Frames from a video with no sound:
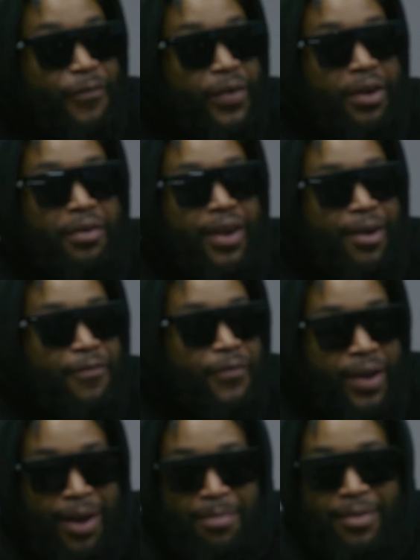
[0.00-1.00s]
Figuring out
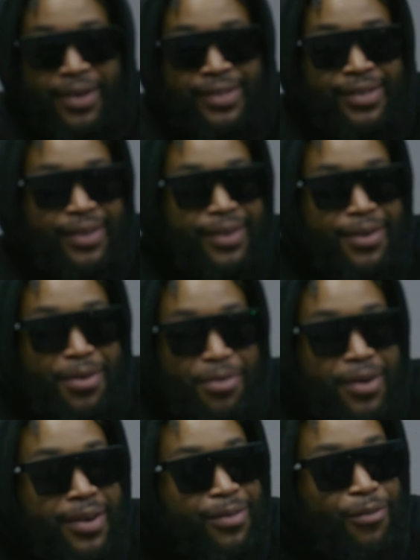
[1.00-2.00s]
fabrics and
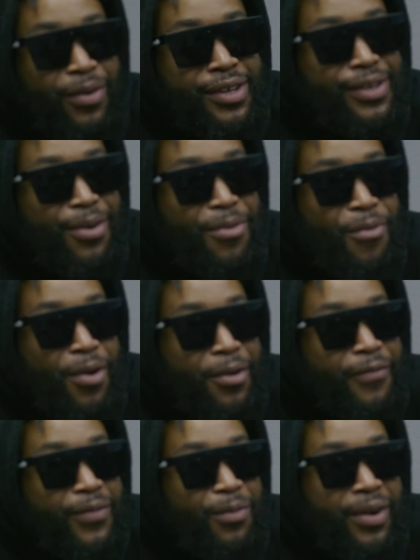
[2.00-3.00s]
knowing what's gonna
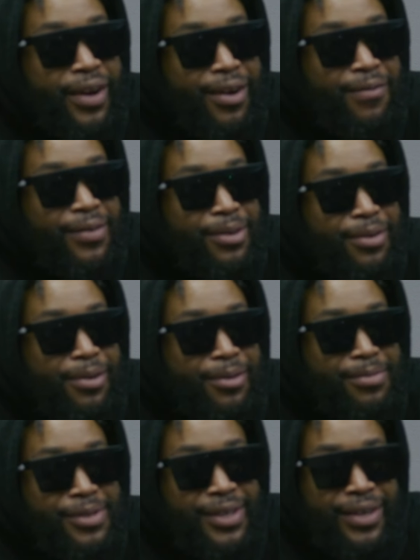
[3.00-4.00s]
work for whatever. You know what
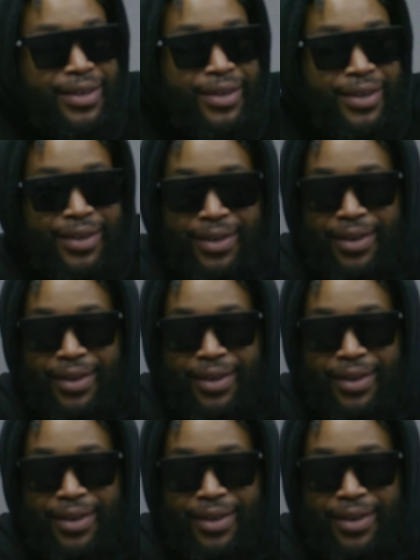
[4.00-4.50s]
I'm saying?